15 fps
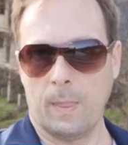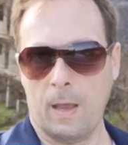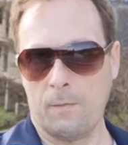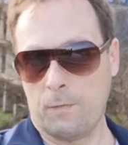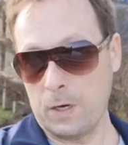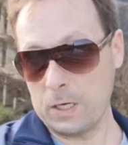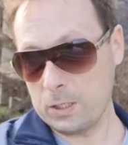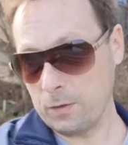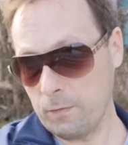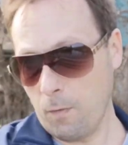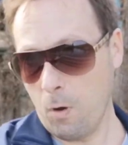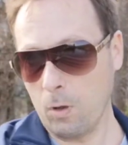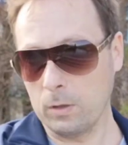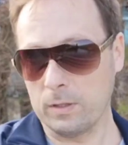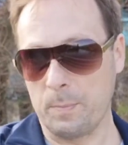First of
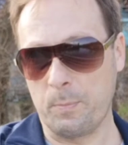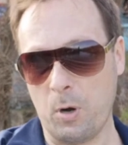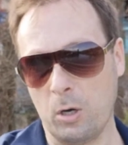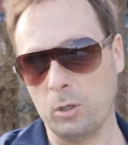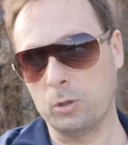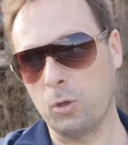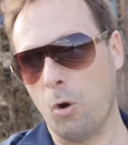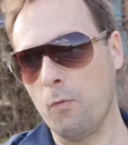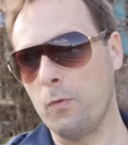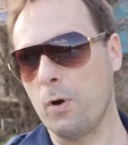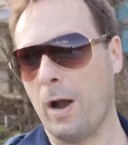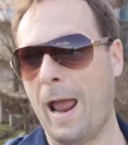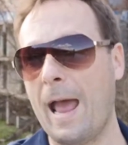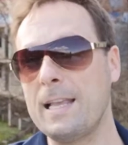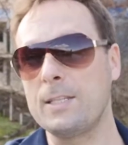all, the product
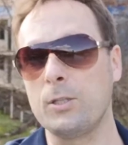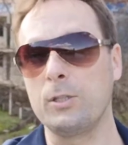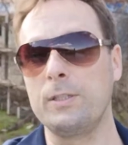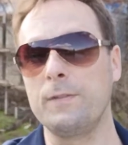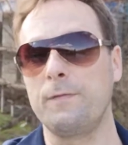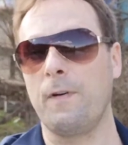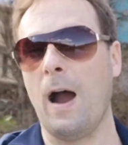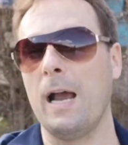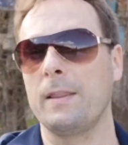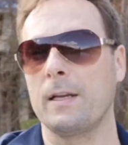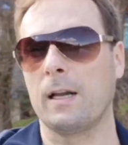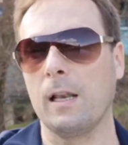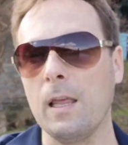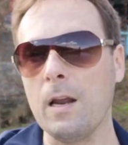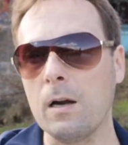owner has to define a
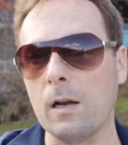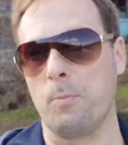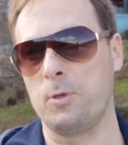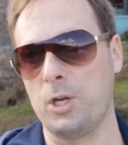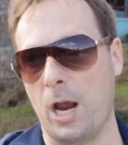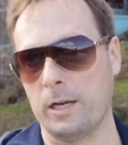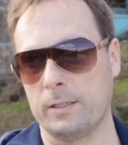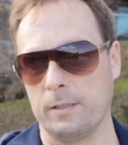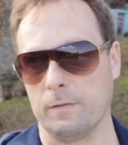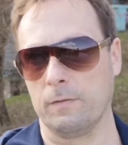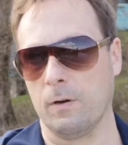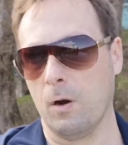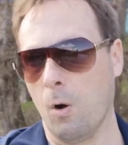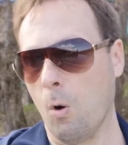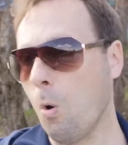clear objective
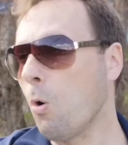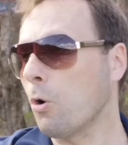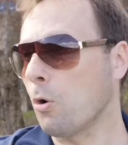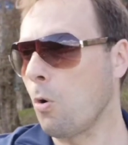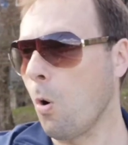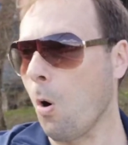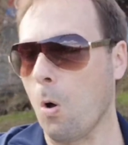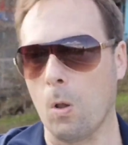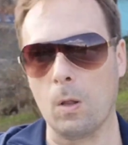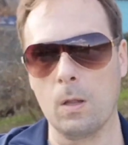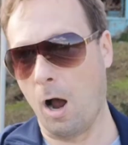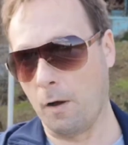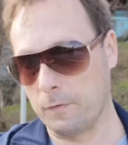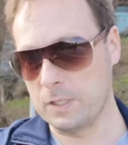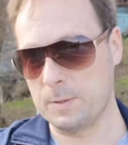or goal
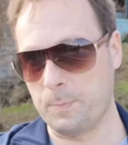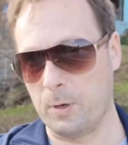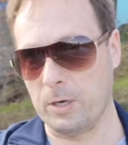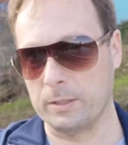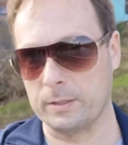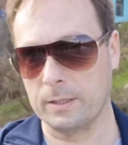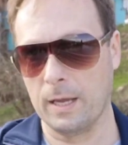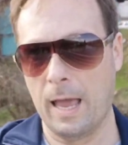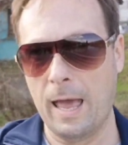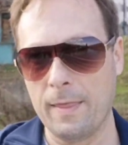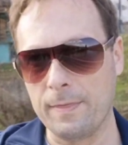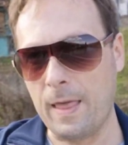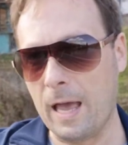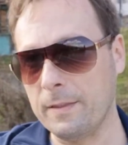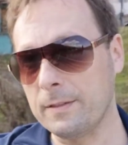of the sprint.
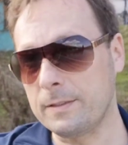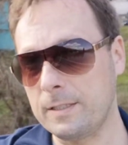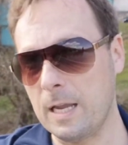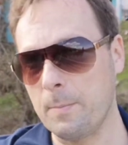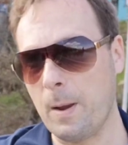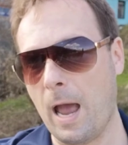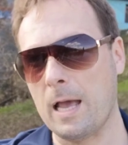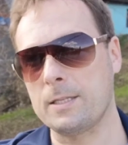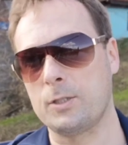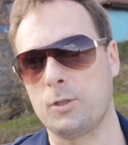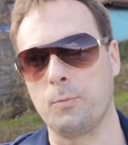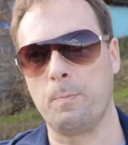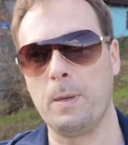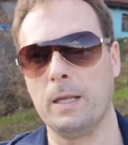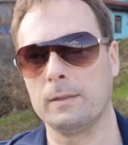Then the team has
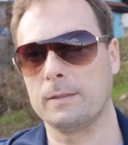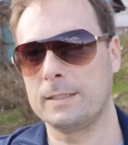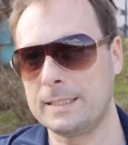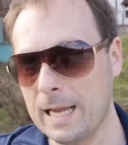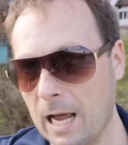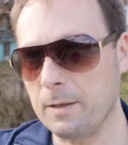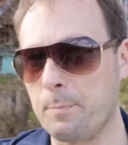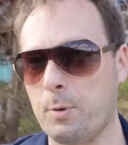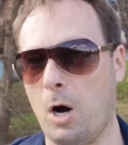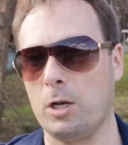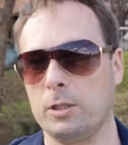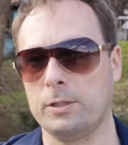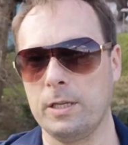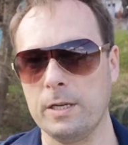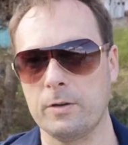to build a done
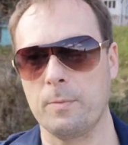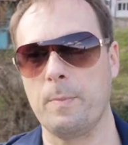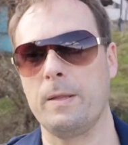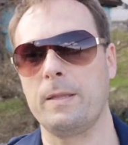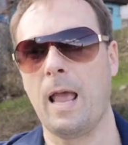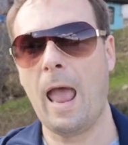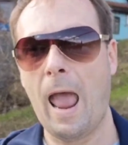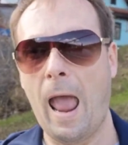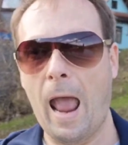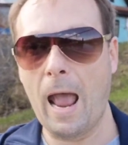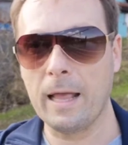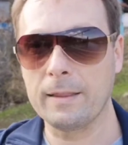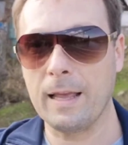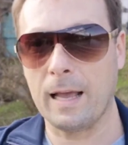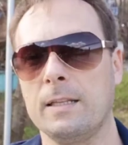product increment
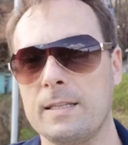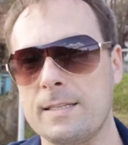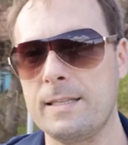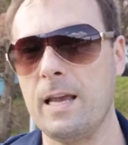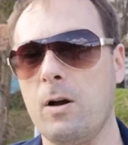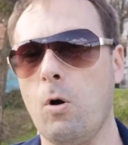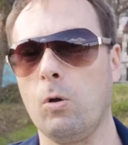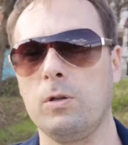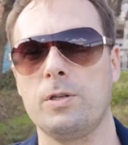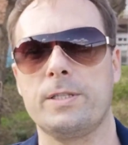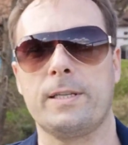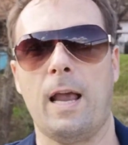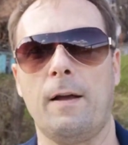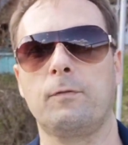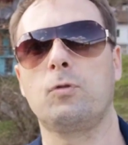and the
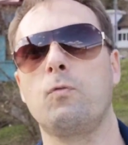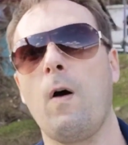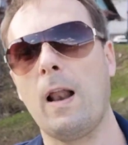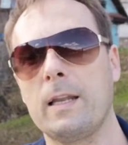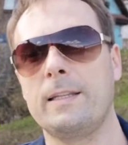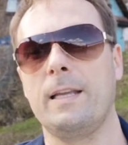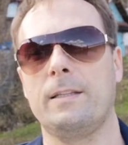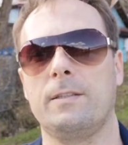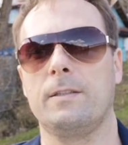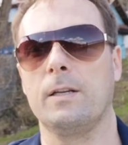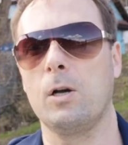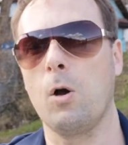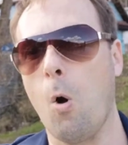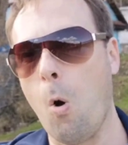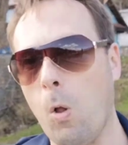stakeholders have to validate the
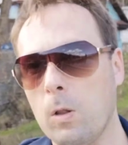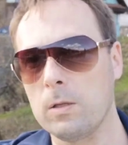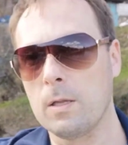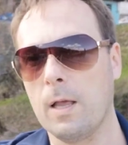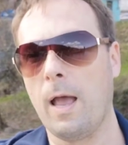goal